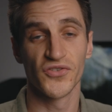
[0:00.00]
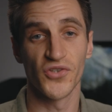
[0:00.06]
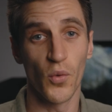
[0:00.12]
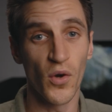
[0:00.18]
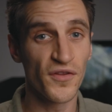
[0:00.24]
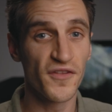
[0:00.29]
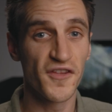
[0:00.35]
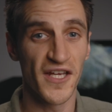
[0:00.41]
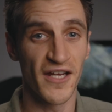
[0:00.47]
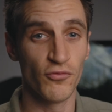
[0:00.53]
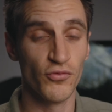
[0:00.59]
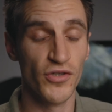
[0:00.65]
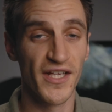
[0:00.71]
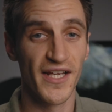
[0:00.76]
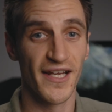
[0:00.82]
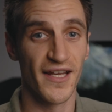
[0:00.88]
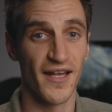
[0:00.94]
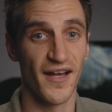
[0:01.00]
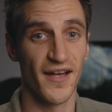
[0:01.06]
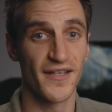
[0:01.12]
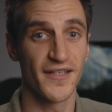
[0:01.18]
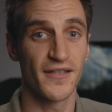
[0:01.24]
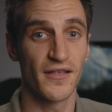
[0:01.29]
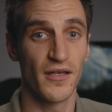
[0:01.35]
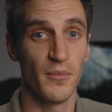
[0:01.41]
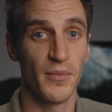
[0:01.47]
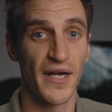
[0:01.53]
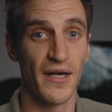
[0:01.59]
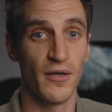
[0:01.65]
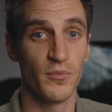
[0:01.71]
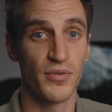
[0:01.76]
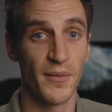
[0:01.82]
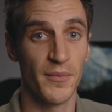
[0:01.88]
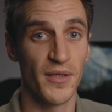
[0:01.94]
So one thing I really like
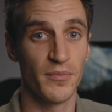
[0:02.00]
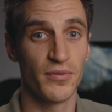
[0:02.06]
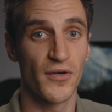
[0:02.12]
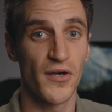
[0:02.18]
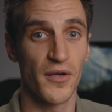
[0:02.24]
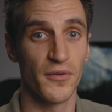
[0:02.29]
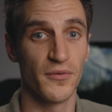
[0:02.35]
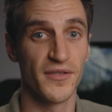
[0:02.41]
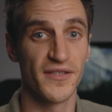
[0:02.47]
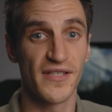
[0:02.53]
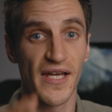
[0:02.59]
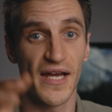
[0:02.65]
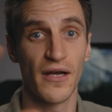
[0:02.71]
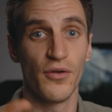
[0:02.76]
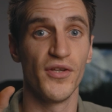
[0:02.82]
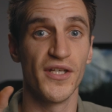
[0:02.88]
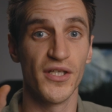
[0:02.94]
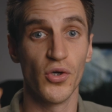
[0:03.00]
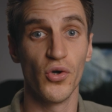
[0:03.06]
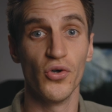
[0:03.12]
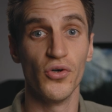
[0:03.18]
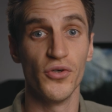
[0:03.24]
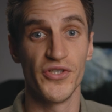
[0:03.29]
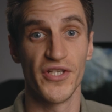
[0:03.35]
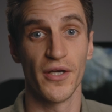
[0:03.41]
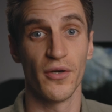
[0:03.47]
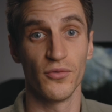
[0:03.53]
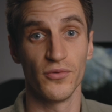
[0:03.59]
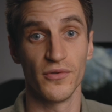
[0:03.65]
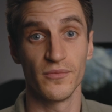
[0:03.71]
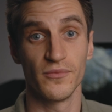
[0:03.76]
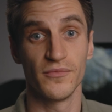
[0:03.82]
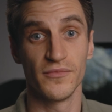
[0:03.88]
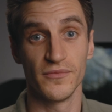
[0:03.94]
about Premiere Pro is how the audio
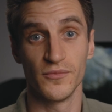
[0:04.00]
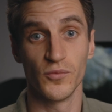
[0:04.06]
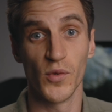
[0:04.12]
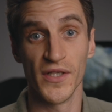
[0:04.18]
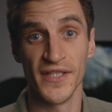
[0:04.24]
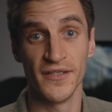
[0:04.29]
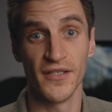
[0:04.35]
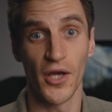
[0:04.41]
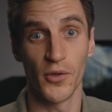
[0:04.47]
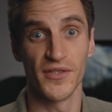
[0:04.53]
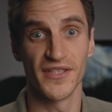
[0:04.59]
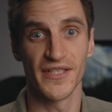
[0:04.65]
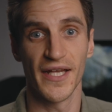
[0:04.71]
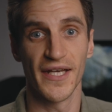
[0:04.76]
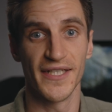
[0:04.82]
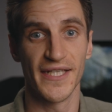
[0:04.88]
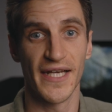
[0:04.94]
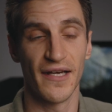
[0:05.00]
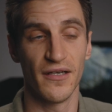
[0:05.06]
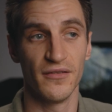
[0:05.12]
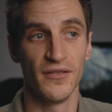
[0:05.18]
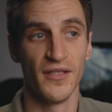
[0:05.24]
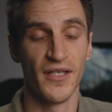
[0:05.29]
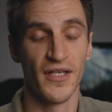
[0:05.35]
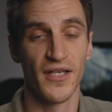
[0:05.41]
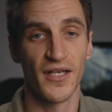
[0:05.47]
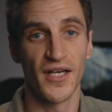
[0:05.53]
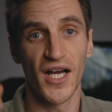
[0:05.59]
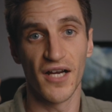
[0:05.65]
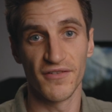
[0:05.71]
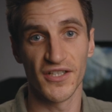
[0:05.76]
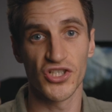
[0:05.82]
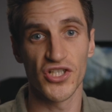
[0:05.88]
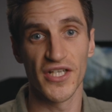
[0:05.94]
window is laid out.
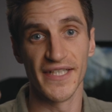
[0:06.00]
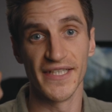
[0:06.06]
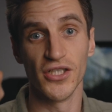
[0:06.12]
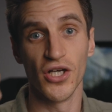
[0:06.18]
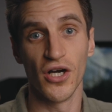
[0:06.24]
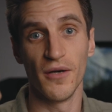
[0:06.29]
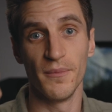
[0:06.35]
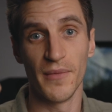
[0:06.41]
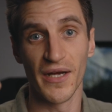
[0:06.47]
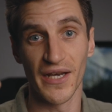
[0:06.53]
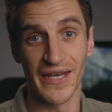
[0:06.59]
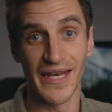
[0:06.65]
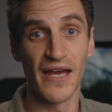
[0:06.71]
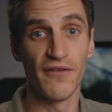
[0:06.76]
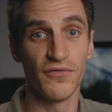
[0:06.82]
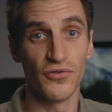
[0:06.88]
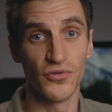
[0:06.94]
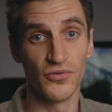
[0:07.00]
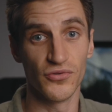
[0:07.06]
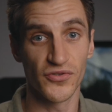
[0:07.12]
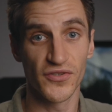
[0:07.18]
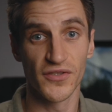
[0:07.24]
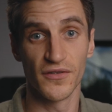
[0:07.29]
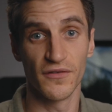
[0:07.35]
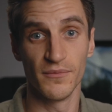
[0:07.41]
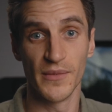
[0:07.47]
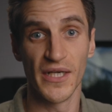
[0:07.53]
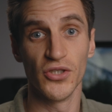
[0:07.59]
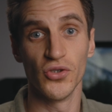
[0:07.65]
I've actually got my levels of my